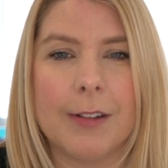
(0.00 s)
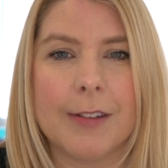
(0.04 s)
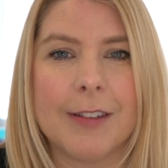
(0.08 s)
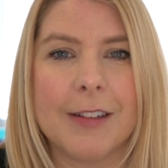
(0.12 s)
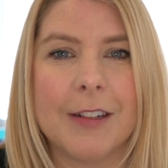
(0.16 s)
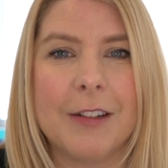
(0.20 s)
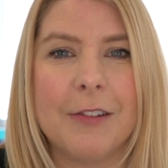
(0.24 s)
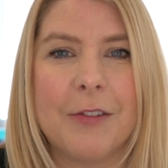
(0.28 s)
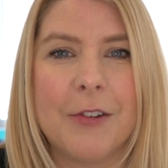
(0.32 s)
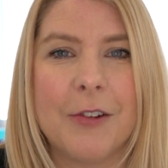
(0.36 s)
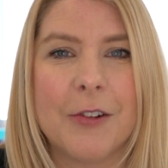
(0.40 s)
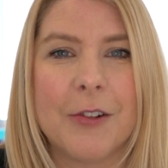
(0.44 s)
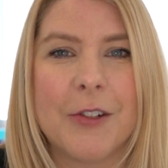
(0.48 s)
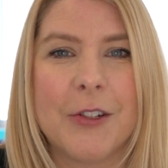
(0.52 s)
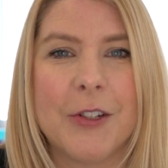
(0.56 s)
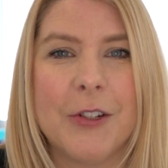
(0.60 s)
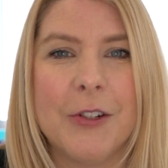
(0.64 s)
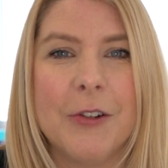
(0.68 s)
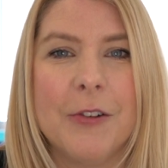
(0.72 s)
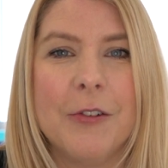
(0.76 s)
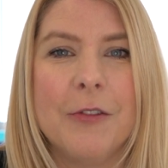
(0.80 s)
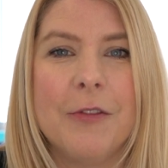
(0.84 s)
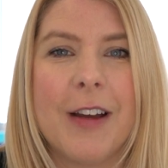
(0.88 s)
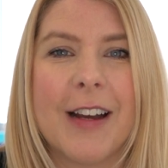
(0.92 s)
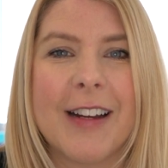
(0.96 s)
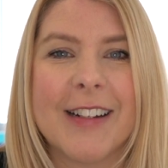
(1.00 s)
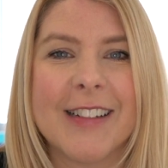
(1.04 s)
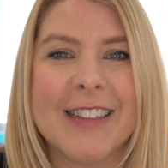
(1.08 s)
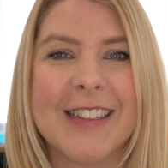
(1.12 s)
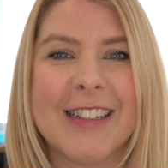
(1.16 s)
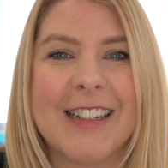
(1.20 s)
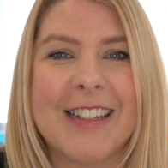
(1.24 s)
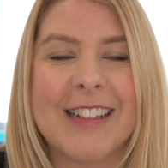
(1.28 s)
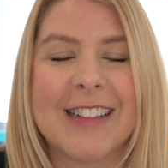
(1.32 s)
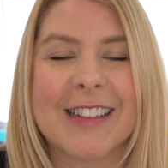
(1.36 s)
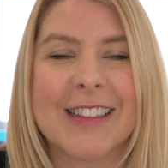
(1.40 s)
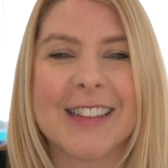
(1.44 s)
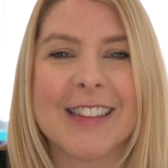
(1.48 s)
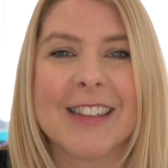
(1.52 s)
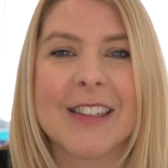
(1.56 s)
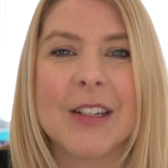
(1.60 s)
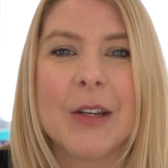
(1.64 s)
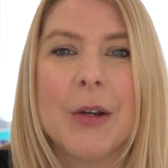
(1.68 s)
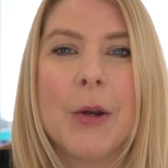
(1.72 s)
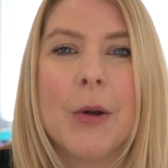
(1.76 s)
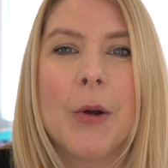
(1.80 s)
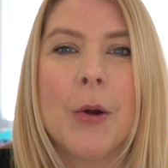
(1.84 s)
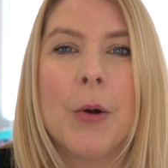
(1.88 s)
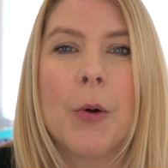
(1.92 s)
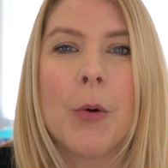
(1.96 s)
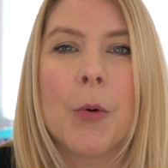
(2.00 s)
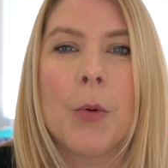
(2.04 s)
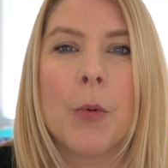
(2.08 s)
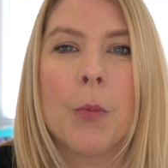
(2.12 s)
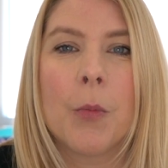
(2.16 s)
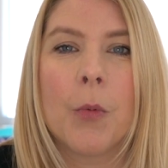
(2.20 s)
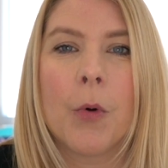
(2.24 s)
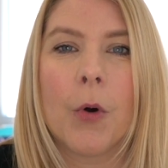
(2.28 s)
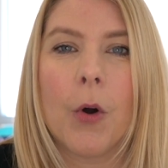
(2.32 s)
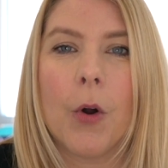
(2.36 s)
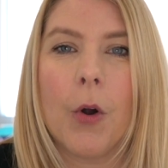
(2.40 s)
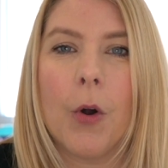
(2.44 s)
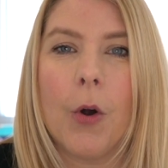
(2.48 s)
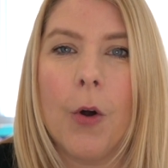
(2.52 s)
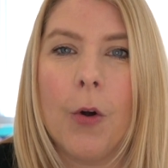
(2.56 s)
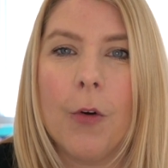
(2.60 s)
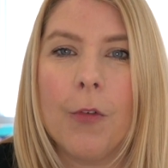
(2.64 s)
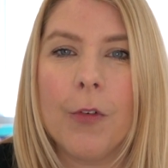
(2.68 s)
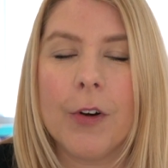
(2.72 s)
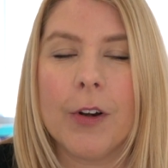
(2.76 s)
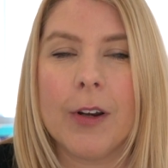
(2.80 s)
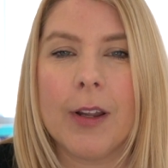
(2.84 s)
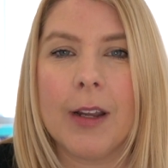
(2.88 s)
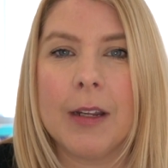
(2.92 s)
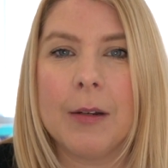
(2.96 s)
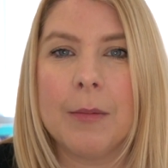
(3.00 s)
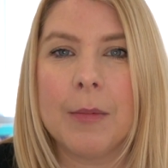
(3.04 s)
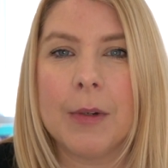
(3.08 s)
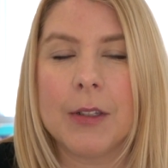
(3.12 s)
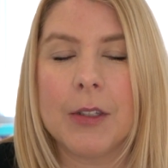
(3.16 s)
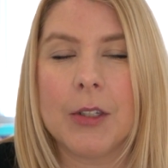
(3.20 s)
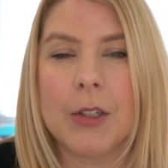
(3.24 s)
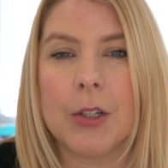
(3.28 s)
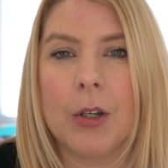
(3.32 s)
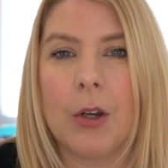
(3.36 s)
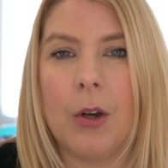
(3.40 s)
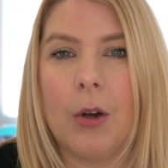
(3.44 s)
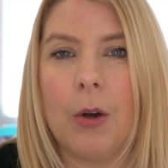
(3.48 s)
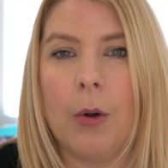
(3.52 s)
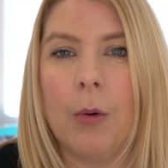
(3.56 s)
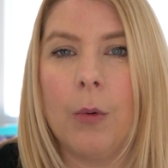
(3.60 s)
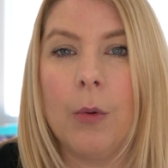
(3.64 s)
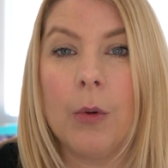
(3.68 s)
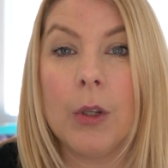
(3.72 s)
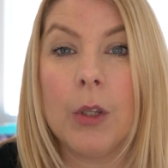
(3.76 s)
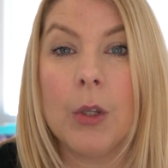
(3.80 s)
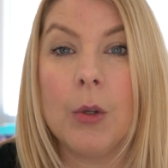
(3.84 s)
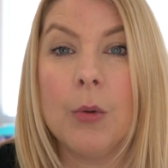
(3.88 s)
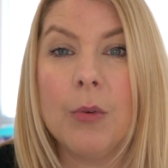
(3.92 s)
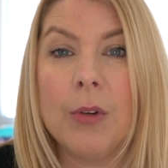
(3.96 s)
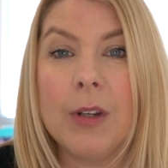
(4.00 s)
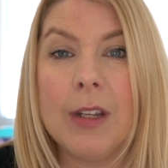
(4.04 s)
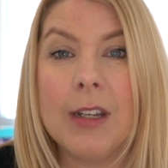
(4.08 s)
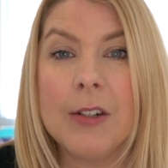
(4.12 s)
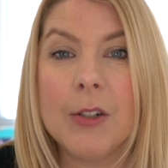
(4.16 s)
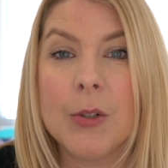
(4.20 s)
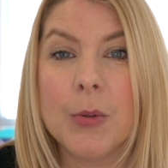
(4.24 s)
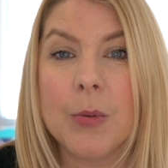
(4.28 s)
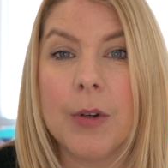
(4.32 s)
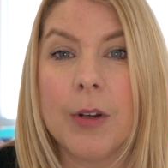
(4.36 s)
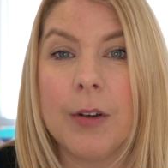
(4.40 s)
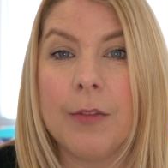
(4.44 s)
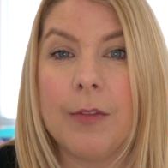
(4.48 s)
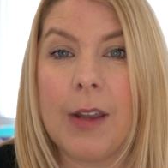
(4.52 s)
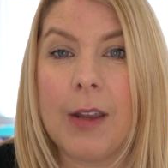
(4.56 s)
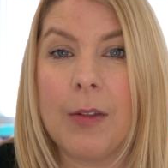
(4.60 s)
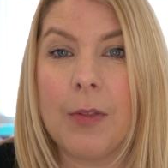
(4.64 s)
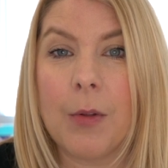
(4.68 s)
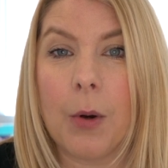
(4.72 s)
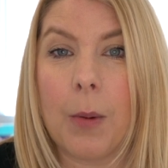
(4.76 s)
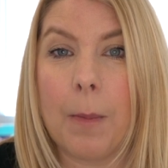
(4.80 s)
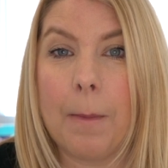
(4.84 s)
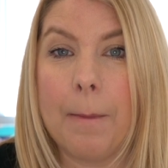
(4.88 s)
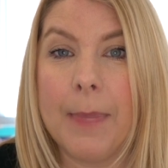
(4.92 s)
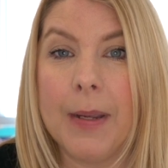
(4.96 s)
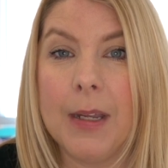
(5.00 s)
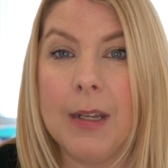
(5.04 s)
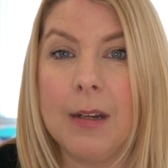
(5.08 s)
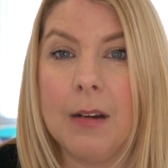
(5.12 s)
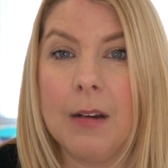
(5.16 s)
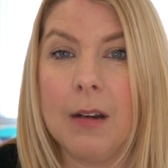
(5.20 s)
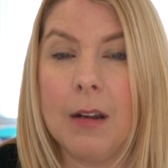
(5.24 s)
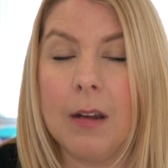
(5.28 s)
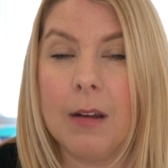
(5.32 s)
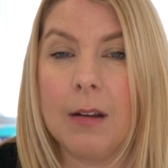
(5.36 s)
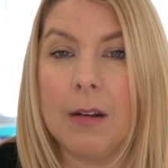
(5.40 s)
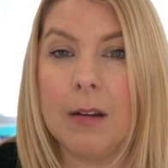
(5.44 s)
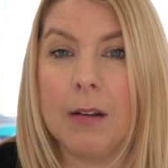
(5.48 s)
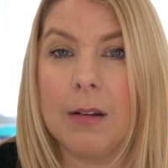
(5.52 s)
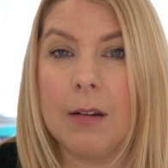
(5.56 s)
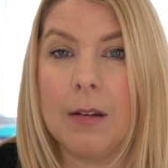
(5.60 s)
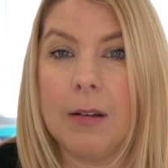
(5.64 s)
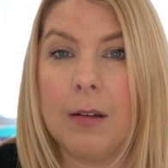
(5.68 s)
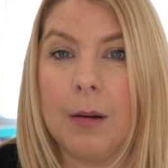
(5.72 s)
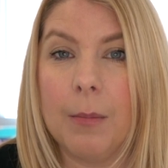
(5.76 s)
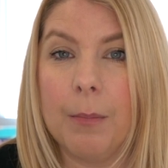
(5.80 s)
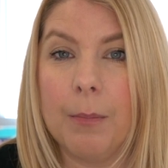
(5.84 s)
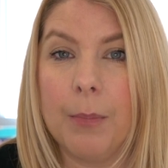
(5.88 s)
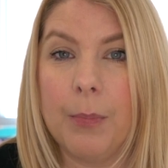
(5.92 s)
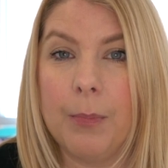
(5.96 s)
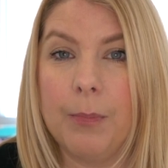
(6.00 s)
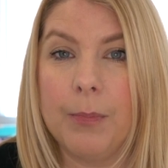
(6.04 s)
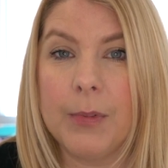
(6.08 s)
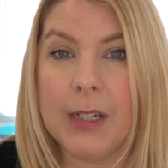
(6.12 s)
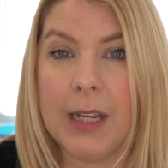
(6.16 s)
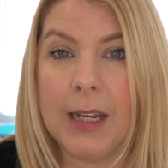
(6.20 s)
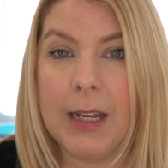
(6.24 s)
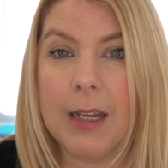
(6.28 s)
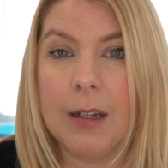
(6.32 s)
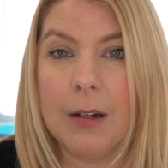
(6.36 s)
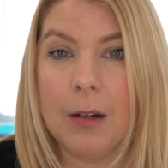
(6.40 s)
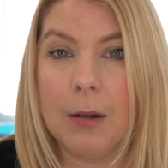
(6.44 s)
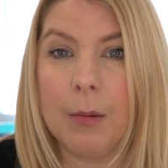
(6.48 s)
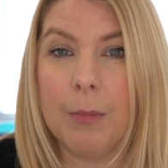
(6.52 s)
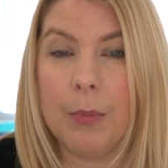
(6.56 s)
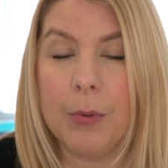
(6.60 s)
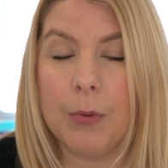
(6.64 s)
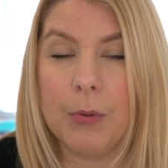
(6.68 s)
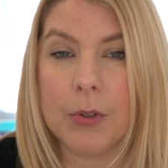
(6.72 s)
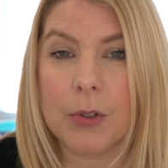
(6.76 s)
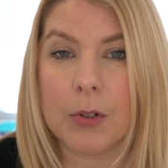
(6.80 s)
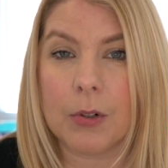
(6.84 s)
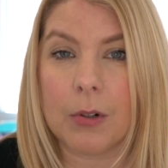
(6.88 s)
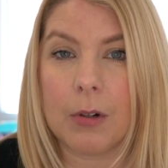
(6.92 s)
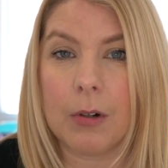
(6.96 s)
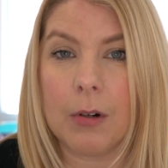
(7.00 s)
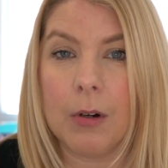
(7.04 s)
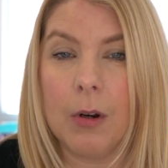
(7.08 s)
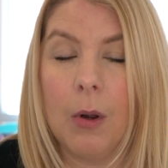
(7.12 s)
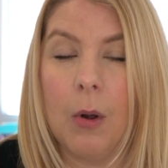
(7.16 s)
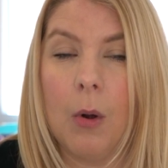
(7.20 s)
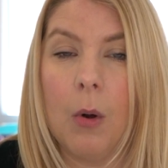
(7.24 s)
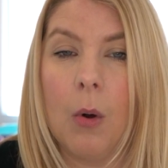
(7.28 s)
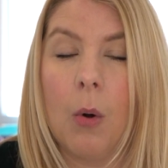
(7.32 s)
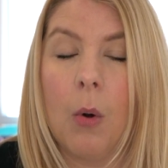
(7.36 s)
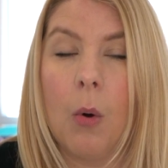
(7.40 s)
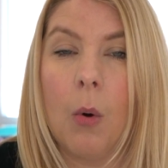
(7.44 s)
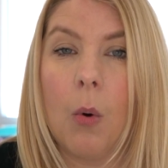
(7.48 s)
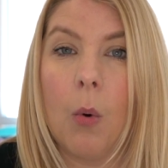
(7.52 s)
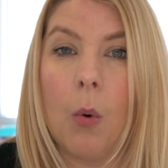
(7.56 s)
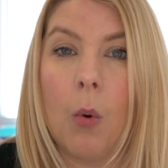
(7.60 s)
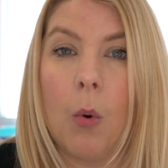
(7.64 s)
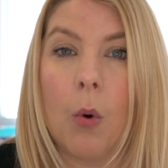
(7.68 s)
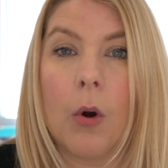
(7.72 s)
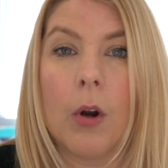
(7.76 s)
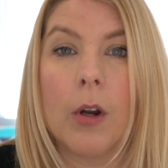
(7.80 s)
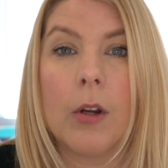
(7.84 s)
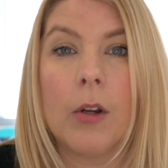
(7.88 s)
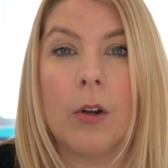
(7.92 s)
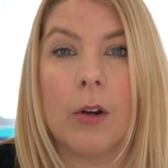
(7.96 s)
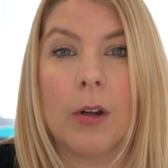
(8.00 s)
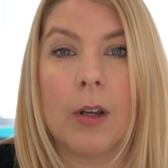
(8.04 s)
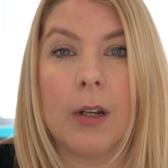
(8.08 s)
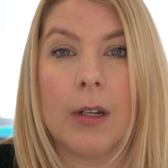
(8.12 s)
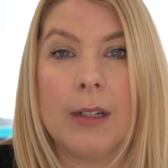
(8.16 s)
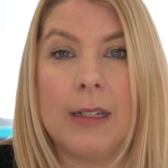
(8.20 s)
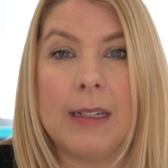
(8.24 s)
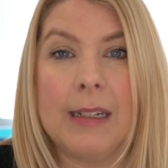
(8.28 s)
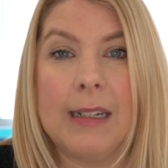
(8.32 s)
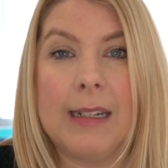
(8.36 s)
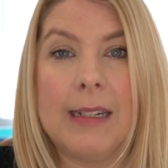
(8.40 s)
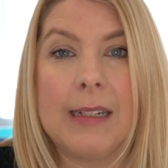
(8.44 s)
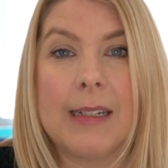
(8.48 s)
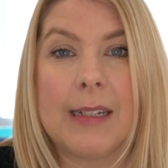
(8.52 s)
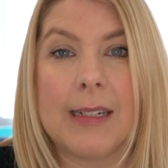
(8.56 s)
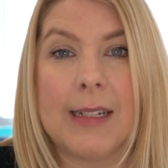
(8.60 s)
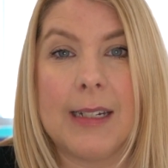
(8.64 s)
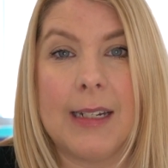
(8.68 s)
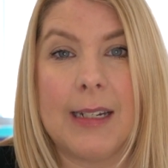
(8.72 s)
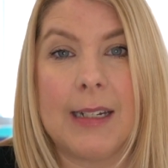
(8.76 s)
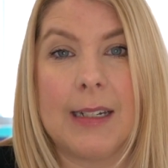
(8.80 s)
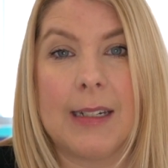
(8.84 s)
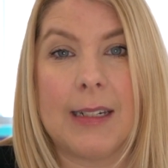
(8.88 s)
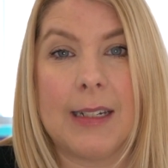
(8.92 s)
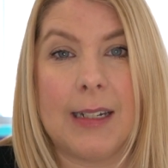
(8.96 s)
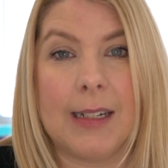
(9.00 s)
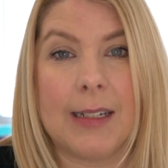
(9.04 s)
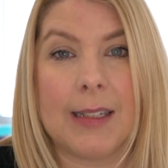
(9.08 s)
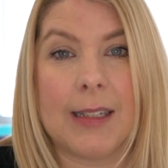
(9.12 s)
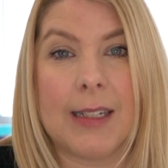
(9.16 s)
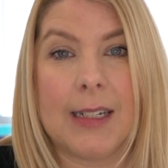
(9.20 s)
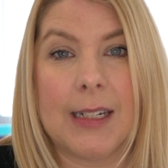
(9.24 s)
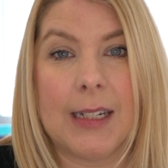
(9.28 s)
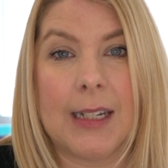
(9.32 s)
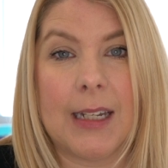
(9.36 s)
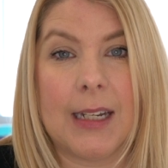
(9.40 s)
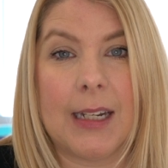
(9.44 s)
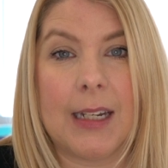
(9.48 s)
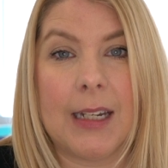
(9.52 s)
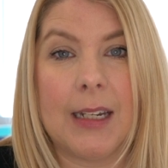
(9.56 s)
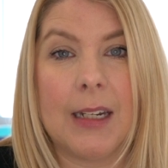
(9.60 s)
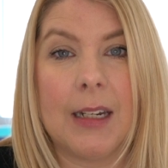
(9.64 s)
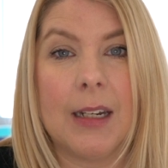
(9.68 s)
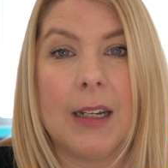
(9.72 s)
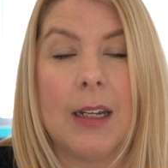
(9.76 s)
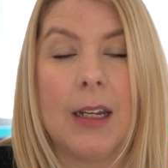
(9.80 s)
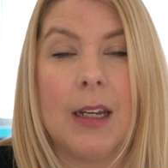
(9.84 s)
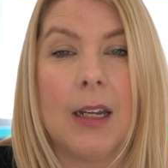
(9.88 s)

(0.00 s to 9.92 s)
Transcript: if your 2 vaccines were over 9 months ago, you need to have either taken a booster or you're gonna need to take a test to get in.